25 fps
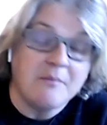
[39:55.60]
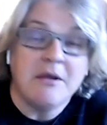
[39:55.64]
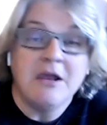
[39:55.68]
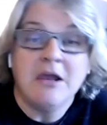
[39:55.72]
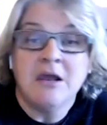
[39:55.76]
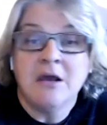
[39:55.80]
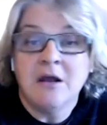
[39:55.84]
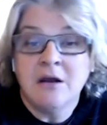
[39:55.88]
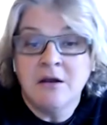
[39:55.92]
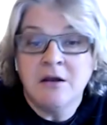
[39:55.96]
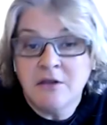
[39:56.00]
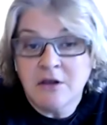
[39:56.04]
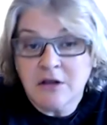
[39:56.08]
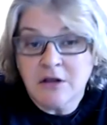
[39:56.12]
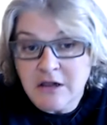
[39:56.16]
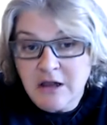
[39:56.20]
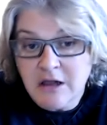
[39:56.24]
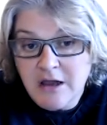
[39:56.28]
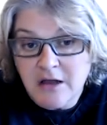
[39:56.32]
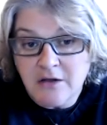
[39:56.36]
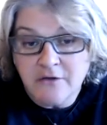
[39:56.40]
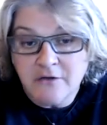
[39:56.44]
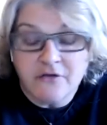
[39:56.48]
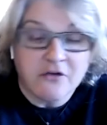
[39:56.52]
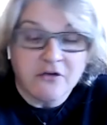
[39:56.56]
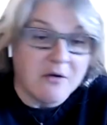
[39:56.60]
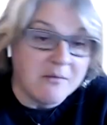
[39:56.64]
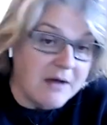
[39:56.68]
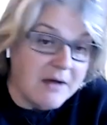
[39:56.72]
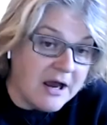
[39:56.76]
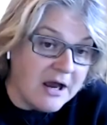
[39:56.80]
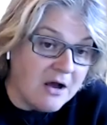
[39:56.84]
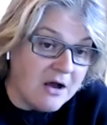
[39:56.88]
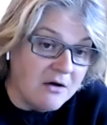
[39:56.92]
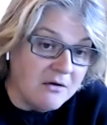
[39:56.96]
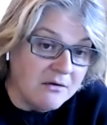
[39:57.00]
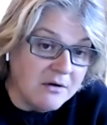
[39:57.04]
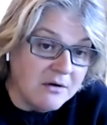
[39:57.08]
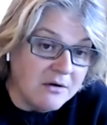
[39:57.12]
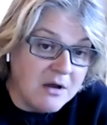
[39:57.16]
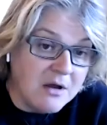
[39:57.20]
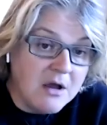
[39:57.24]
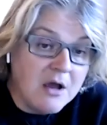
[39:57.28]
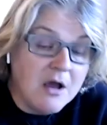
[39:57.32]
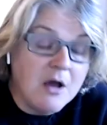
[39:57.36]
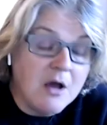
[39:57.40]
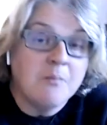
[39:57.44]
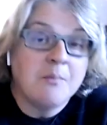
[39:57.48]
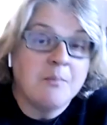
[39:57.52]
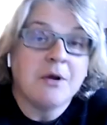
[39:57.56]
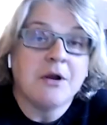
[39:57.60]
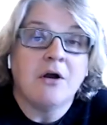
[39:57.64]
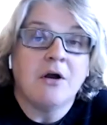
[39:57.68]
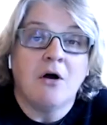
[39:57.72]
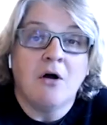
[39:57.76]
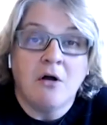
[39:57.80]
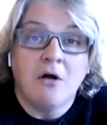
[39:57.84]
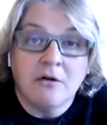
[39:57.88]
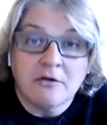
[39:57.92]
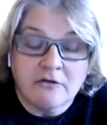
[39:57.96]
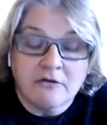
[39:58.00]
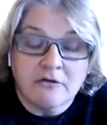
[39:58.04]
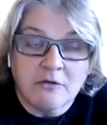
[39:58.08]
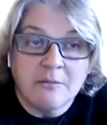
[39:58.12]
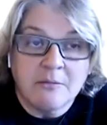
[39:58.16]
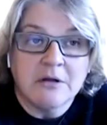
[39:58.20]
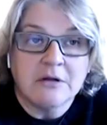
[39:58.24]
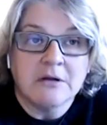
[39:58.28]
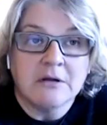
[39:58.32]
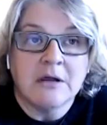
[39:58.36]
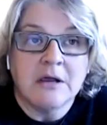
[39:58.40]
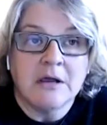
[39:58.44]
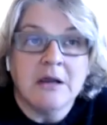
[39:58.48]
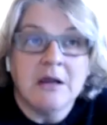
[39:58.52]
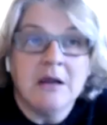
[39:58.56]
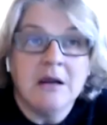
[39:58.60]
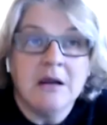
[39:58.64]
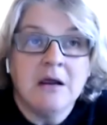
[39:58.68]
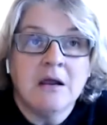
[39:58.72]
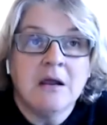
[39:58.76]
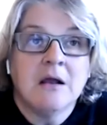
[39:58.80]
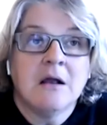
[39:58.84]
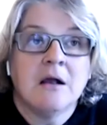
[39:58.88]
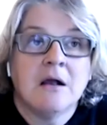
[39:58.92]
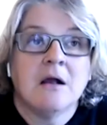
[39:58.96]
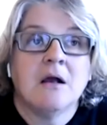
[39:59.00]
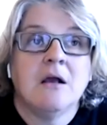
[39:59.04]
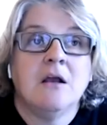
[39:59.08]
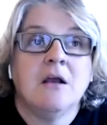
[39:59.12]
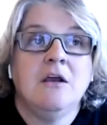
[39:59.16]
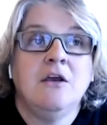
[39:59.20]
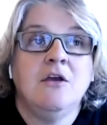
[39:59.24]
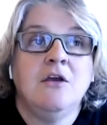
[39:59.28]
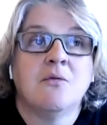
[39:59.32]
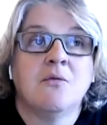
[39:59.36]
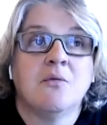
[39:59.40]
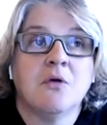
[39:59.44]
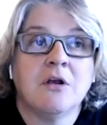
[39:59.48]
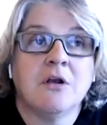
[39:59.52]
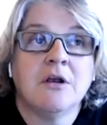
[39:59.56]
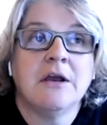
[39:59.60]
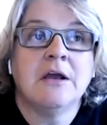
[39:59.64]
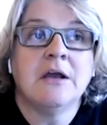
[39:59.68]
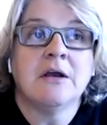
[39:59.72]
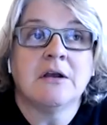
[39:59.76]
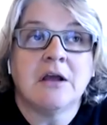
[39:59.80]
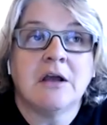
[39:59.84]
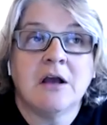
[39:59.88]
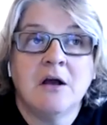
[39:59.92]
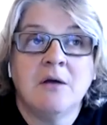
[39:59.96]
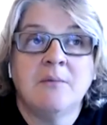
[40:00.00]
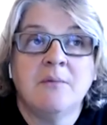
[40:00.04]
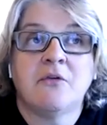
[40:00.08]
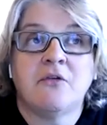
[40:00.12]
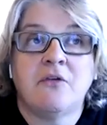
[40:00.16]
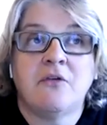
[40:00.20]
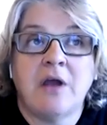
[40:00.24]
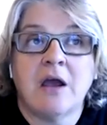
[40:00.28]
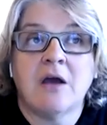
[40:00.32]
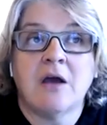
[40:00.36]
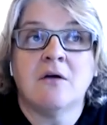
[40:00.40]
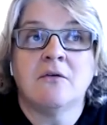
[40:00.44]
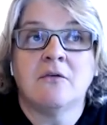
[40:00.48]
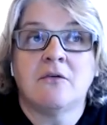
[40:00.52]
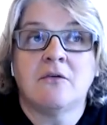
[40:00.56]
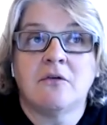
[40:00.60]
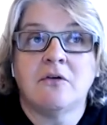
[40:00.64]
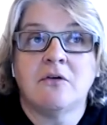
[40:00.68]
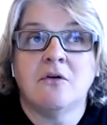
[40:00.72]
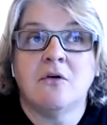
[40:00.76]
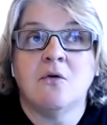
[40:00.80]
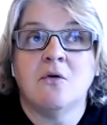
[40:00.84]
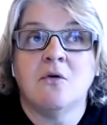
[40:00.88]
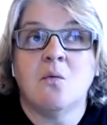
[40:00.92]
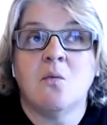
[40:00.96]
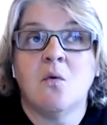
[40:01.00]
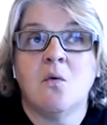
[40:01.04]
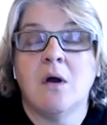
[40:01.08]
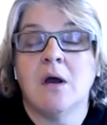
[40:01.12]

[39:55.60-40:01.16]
in the cloud, some out. But ultimately, it comes down to